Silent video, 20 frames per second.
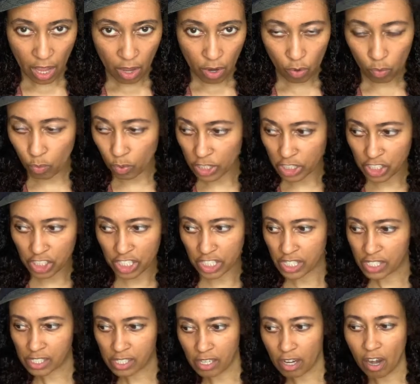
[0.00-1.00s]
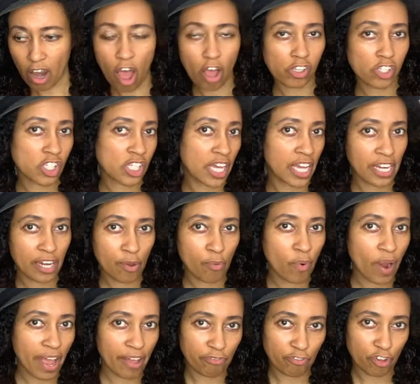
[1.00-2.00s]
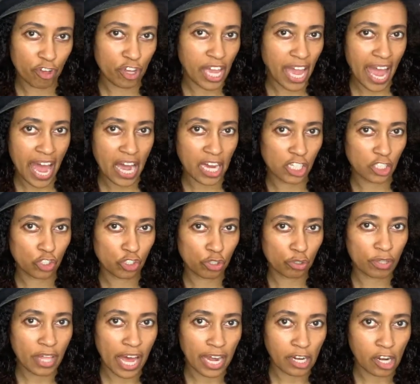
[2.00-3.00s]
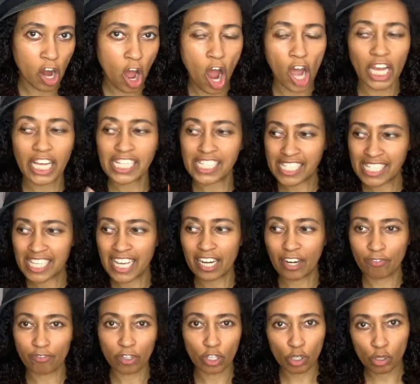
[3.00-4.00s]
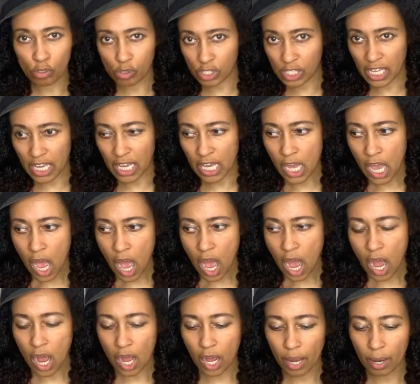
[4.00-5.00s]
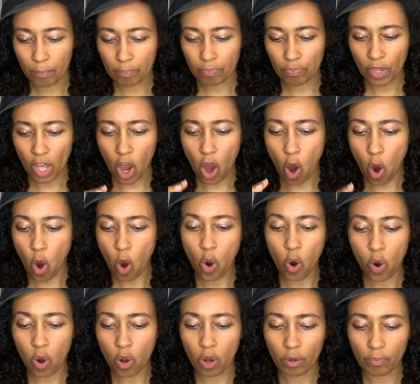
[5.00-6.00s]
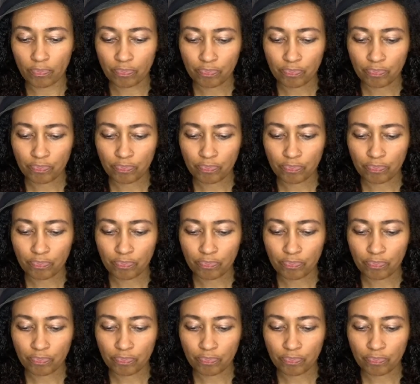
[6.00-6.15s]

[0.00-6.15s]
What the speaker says: which is lost anyway if you can't undo that knot, instead of losing a whole